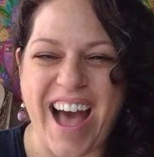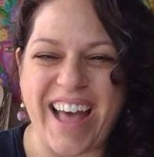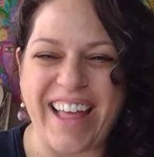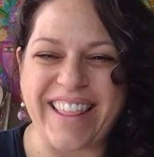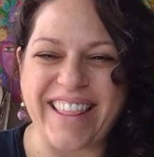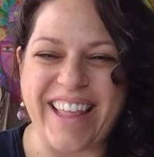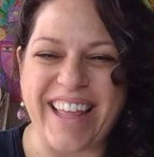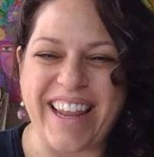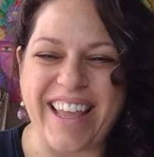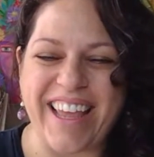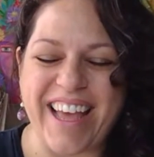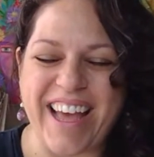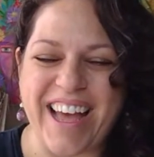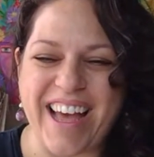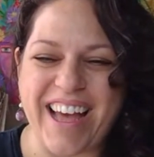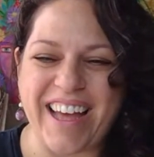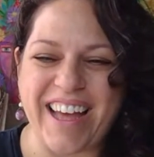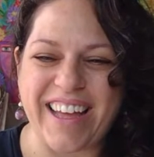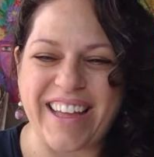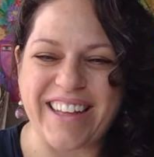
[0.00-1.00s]
Hi,
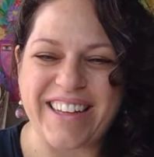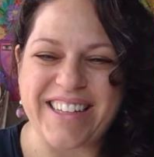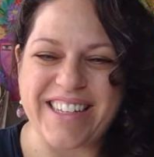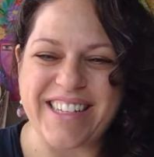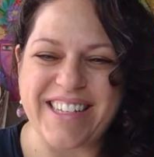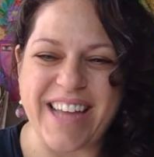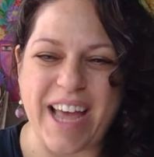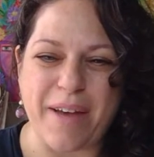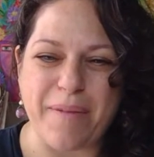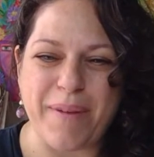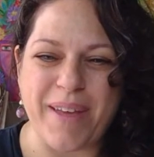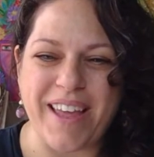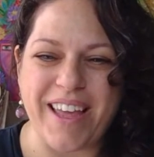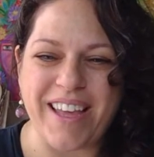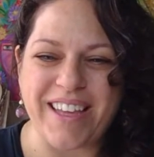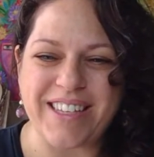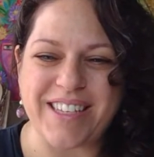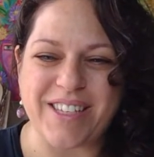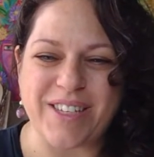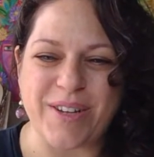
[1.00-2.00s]
Lydia,
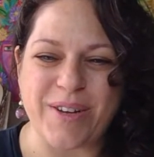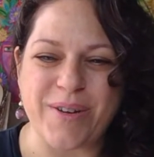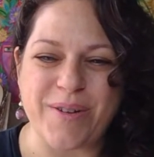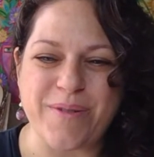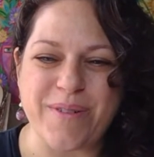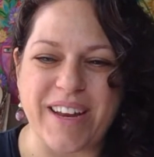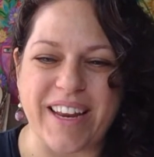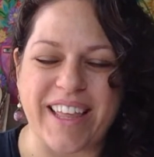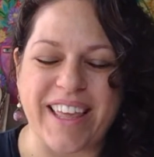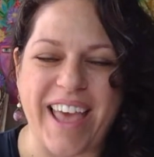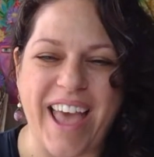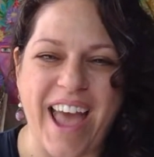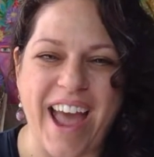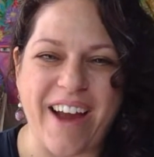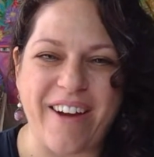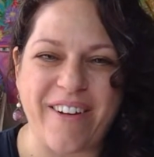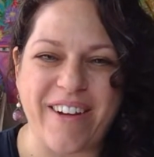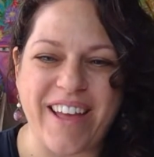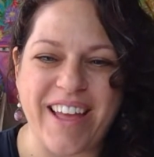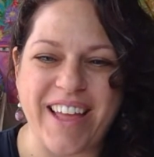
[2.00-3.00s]
Debbie, Sue, and
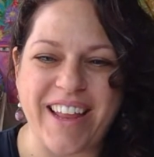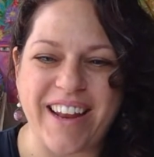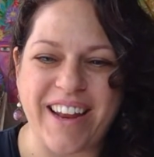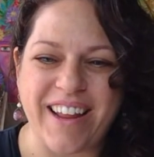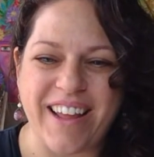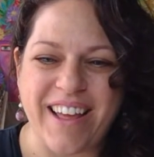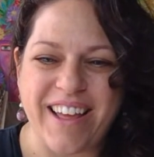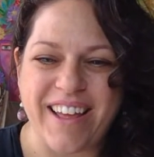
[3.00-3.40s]
Karen.